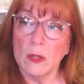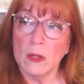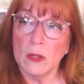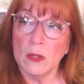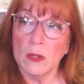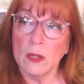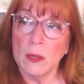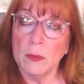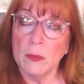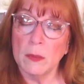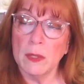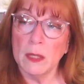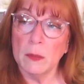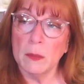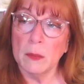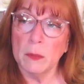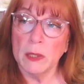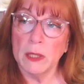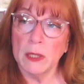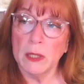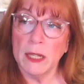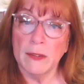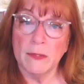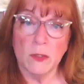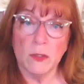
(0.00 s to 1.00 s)
limited
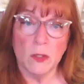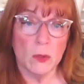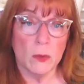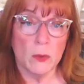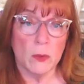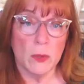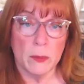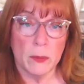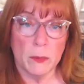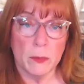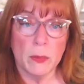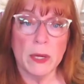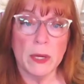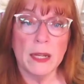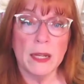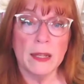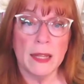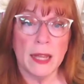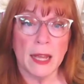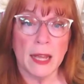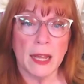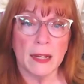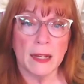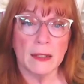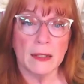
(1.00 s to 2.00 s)
beliefs, or we bring
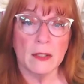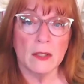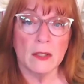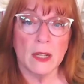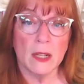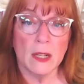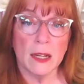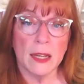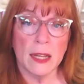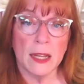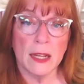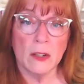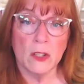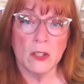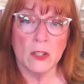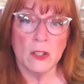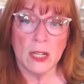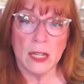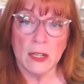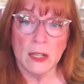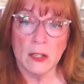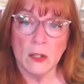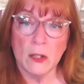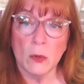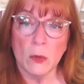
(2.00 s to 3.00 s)
that stuck energy
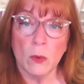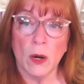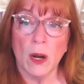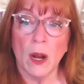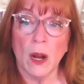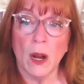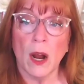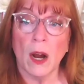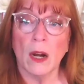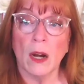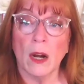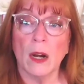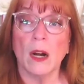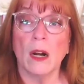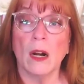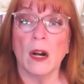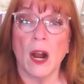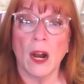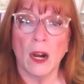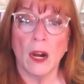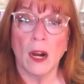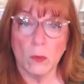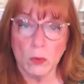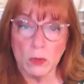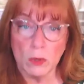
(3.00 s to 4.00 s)
into our
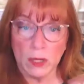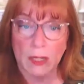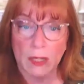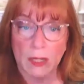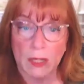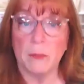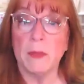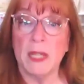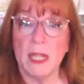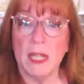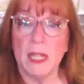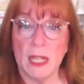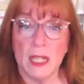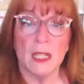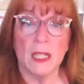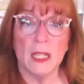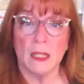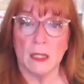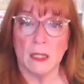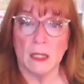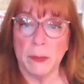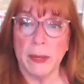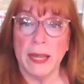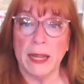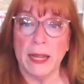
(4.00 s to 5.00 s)
heart will immediately
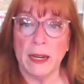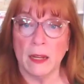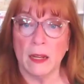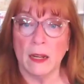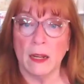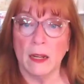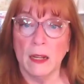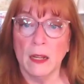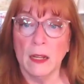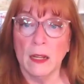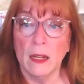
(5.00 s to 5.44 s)
expand it